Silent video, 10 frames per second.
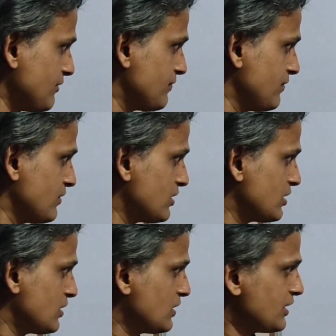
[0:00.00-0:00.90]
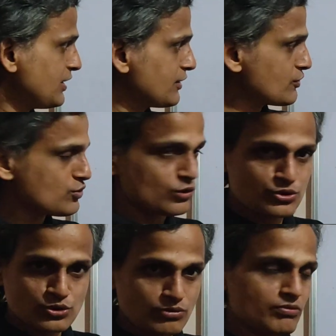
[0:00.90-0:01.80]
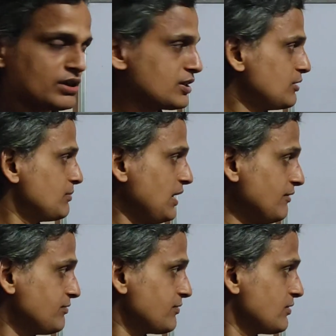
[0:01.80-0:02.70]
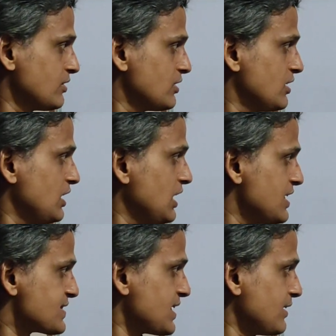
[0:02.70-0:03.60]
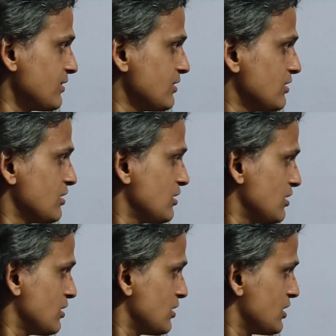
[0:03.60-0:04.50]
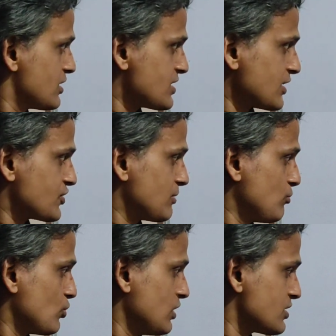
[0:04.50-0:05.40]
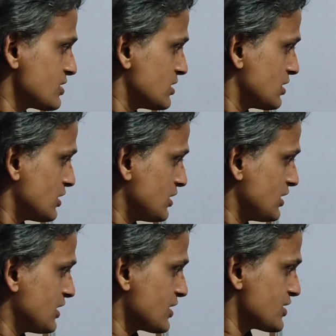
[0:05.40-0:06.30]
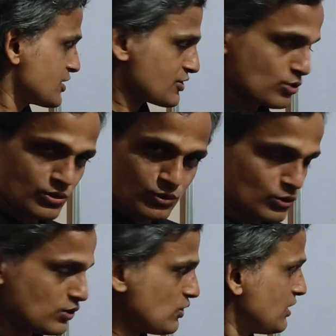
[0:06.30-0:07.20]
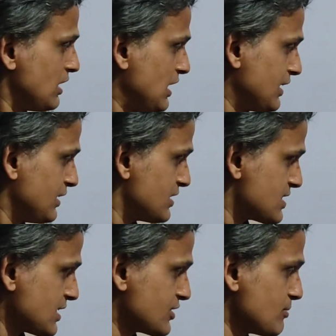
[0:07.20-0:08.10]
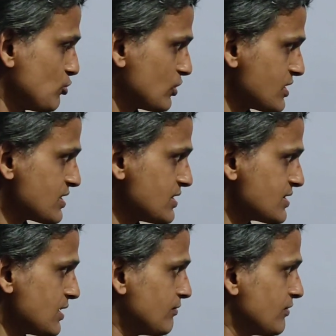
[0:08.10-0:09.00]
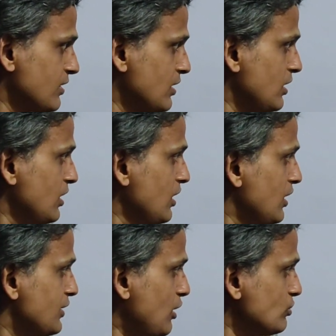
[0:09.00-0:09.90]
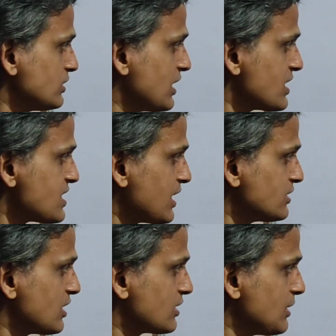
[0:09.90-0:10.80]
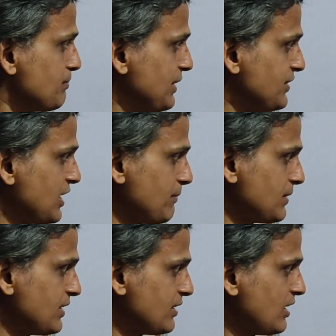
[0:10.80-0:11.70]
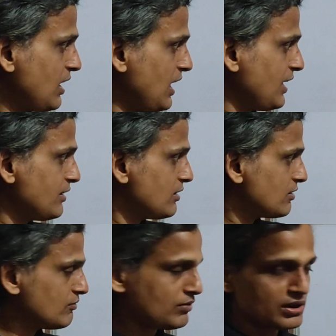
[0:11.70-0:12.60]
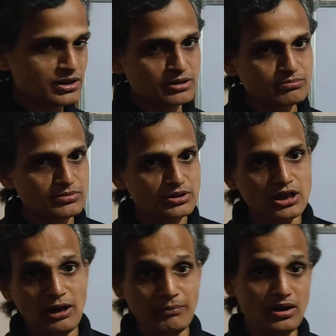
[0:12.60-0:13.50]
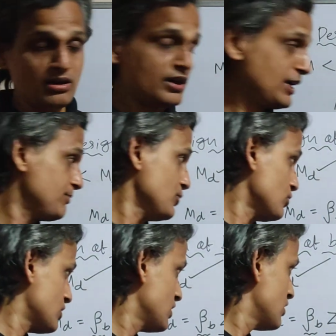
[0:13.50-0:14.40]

F, here is also one term F. Z, section modulus, here is its or section modulus itself. Now there is another term beta B and one term gamma M naught.